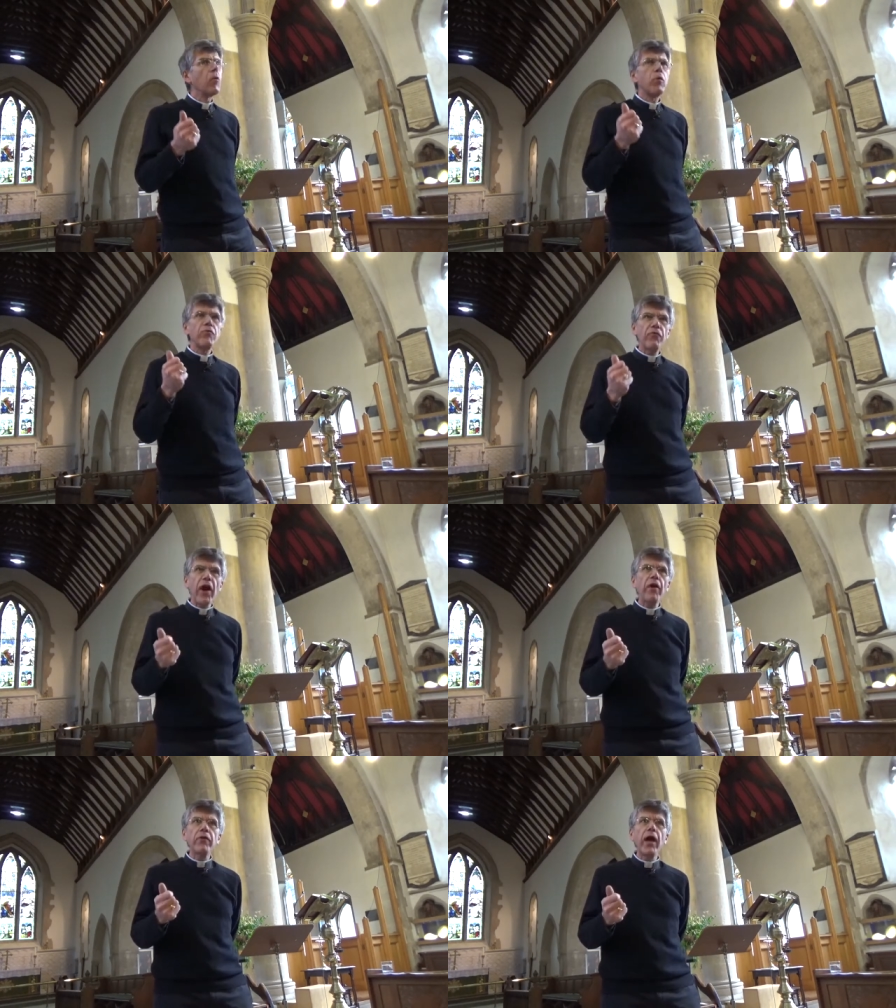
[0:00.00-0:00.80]
We
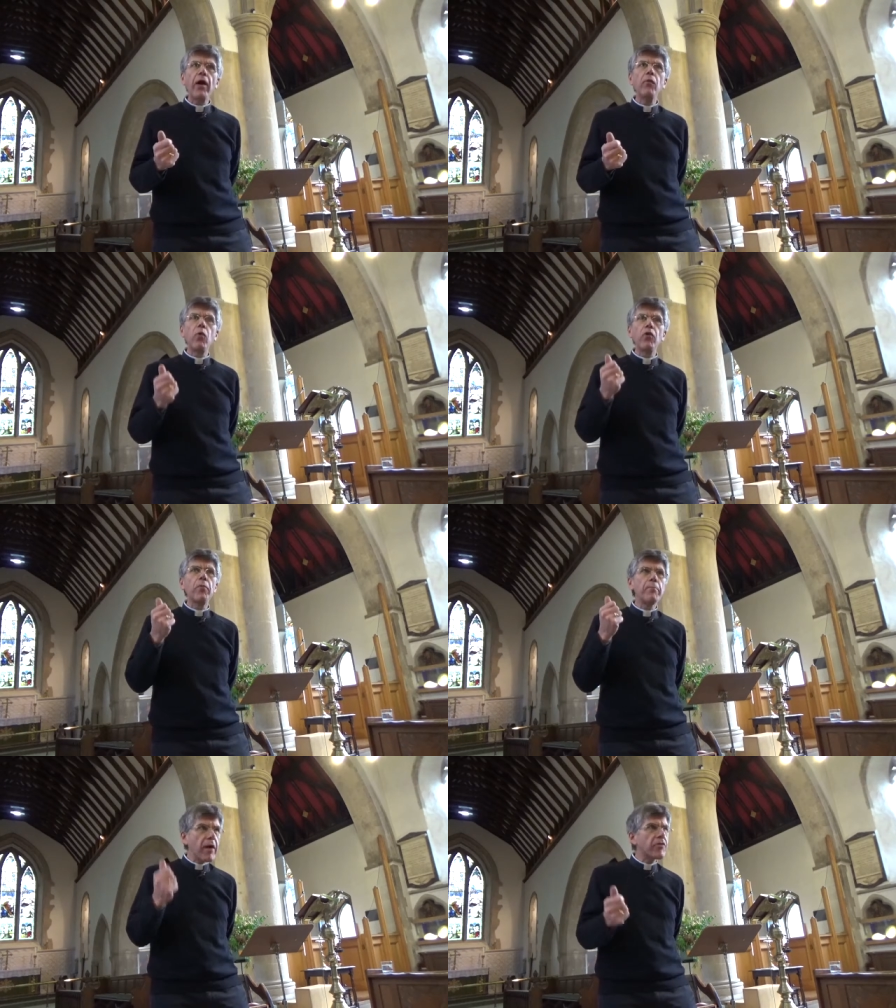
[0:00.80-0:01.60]
found out what the
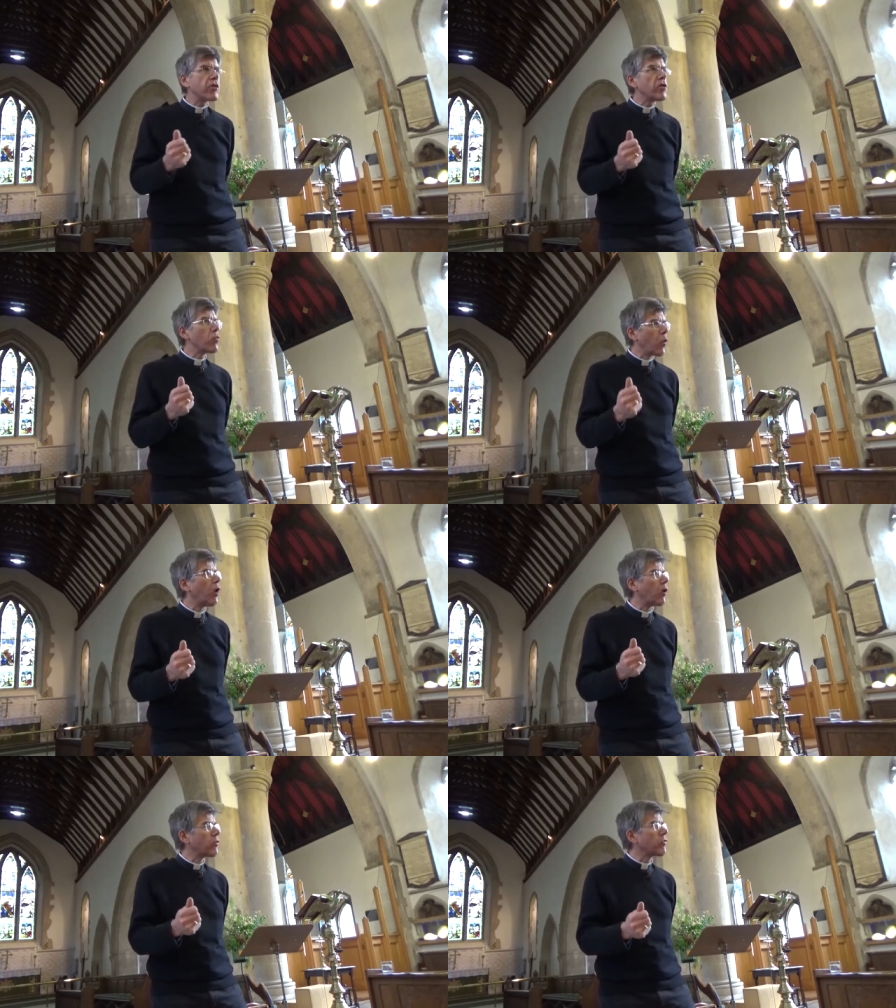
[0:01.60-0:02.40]
message
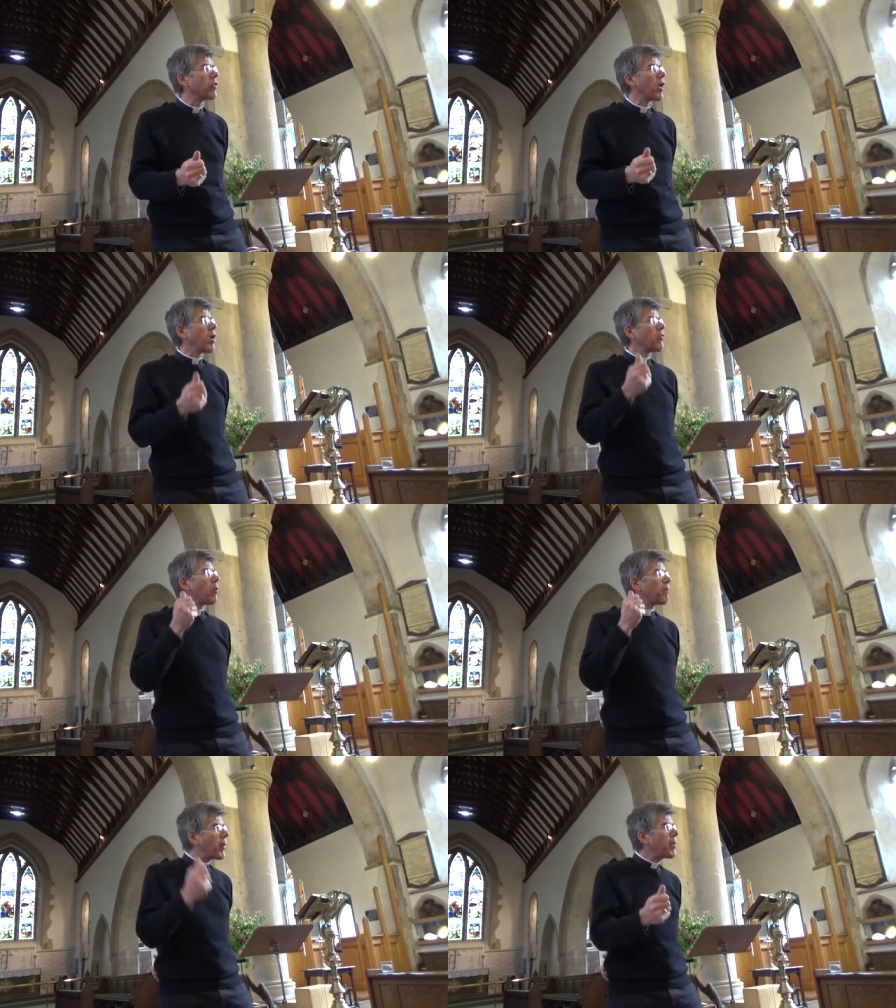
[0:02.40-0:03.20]
was
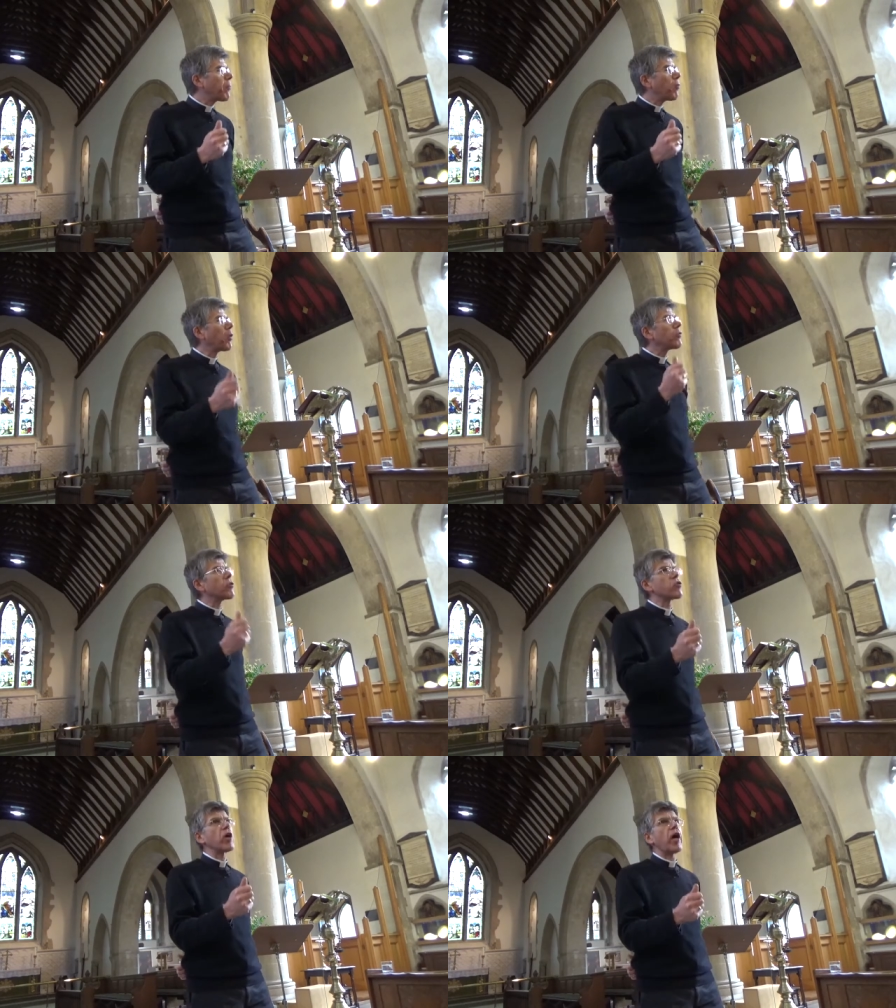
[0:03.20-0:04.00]
that people want
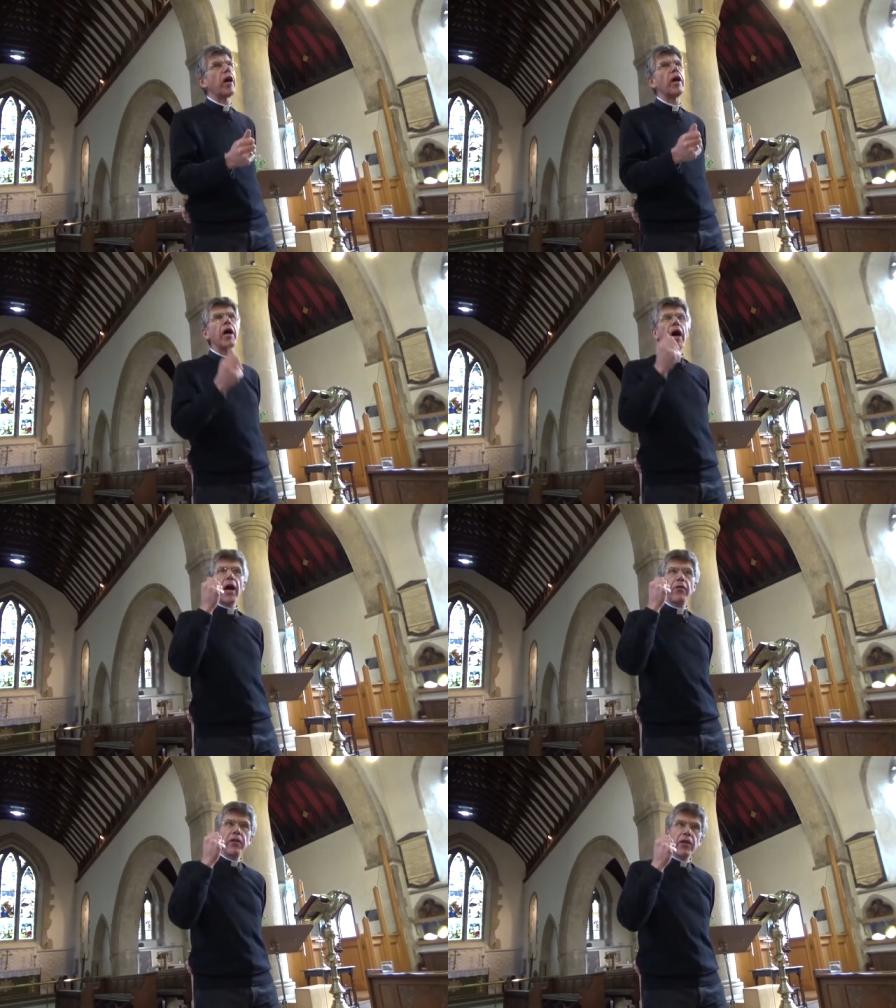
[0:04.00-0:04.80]
to share
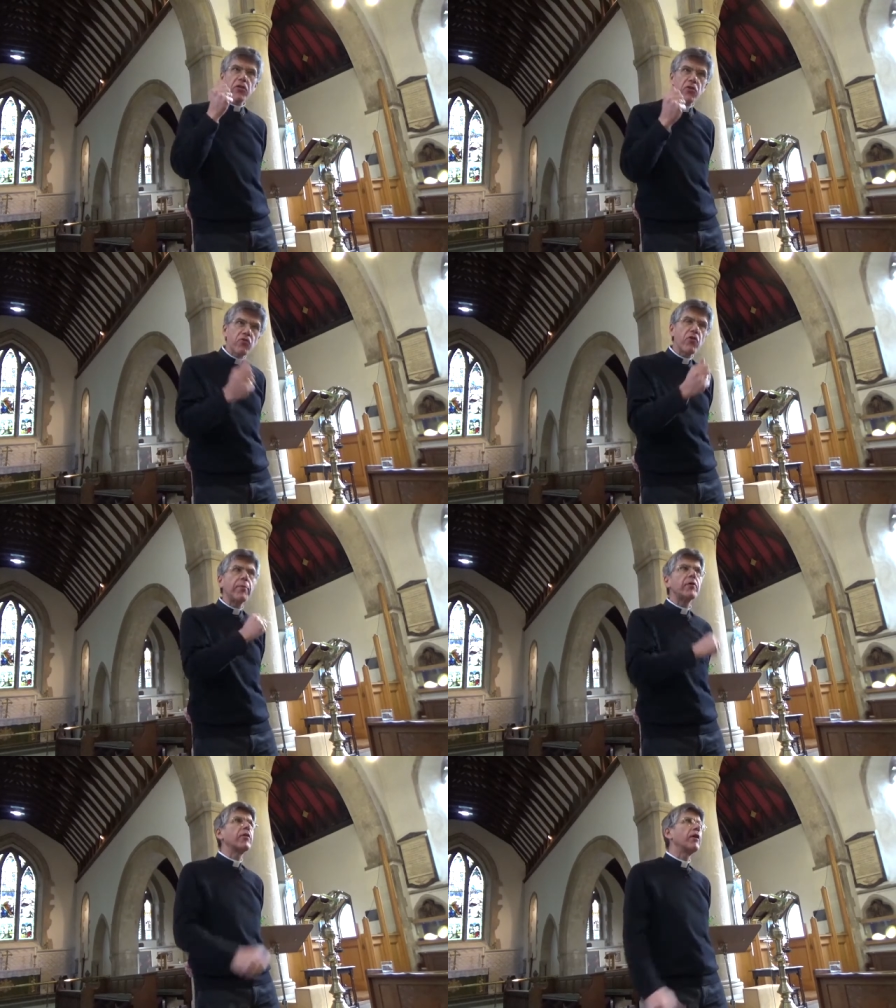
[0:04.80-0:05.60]
at the
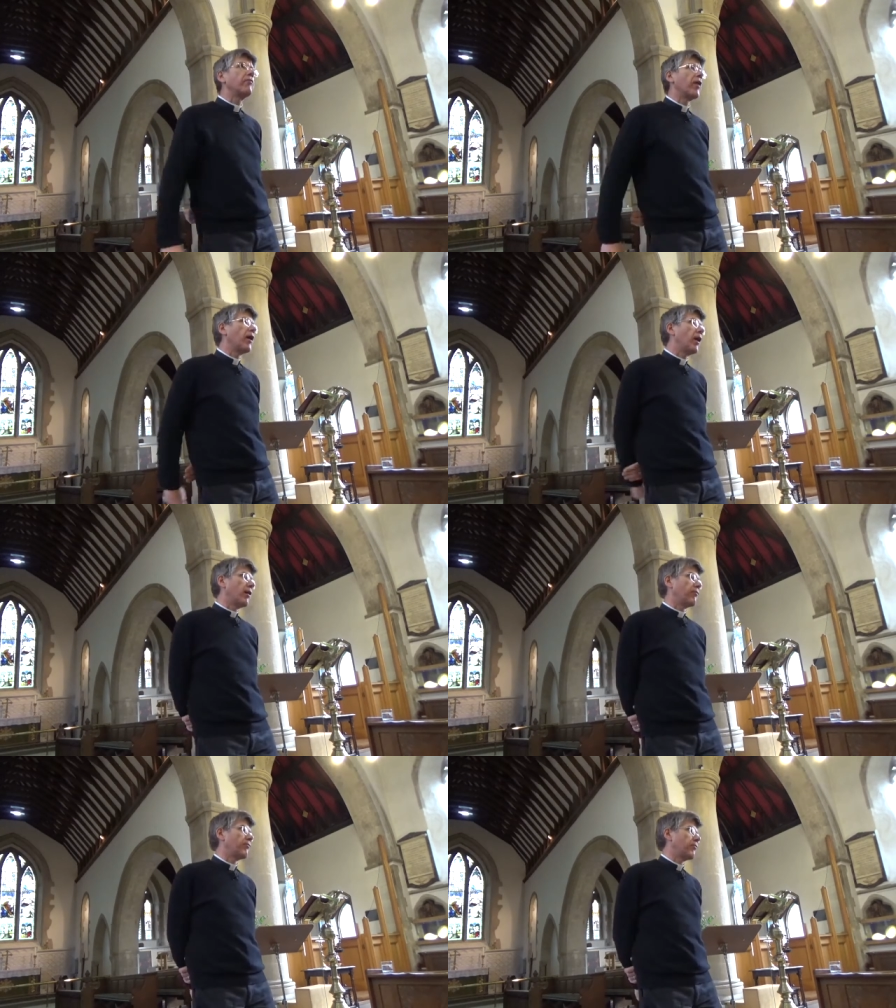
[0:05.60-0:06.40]
extremity of their
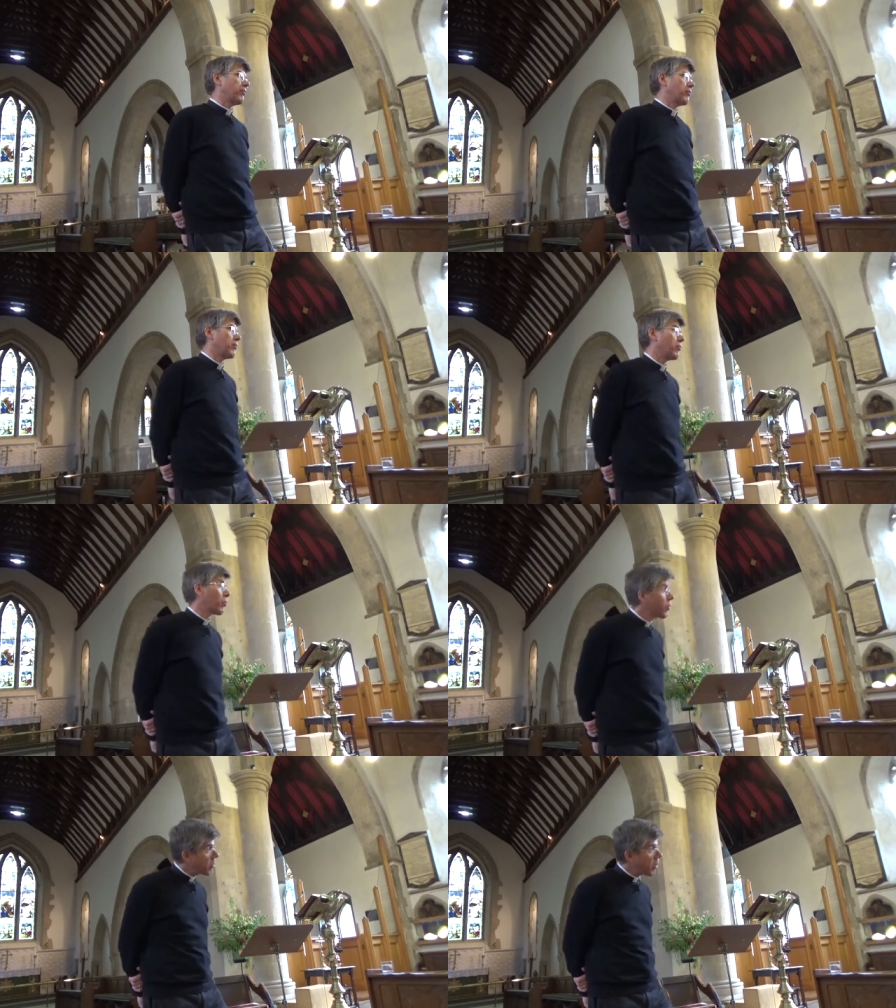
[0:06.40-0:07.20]
life.
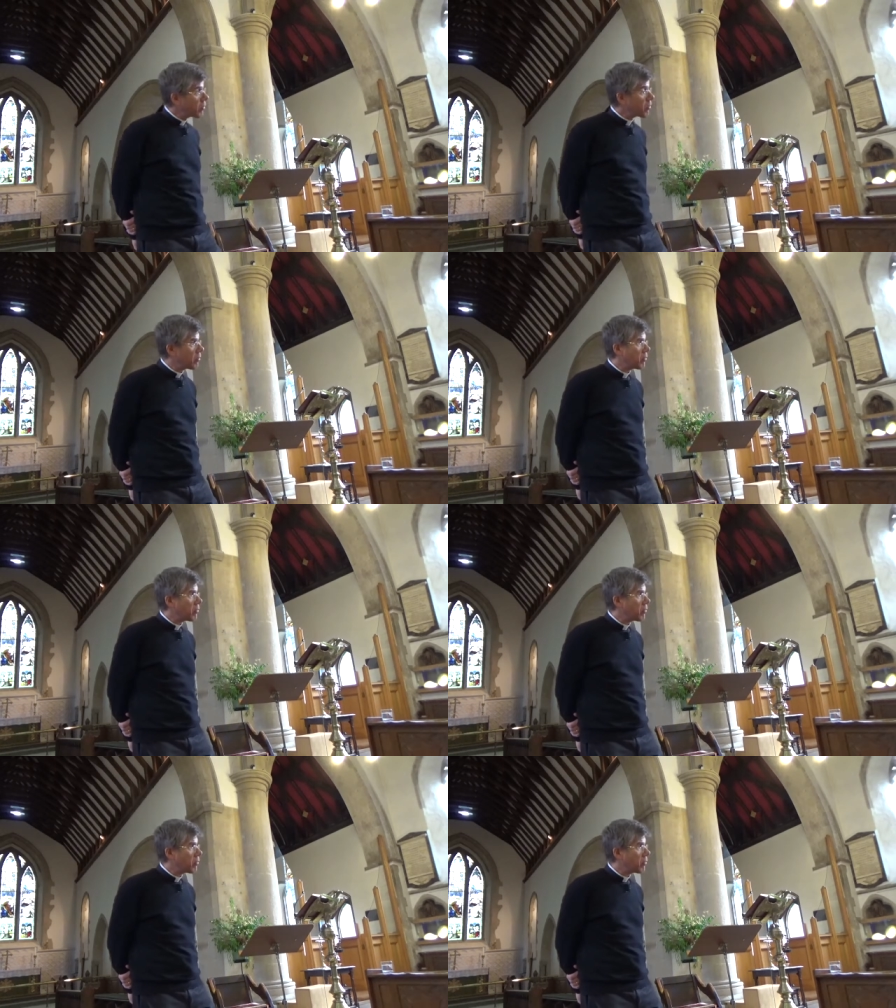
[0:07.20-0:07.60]
What is it?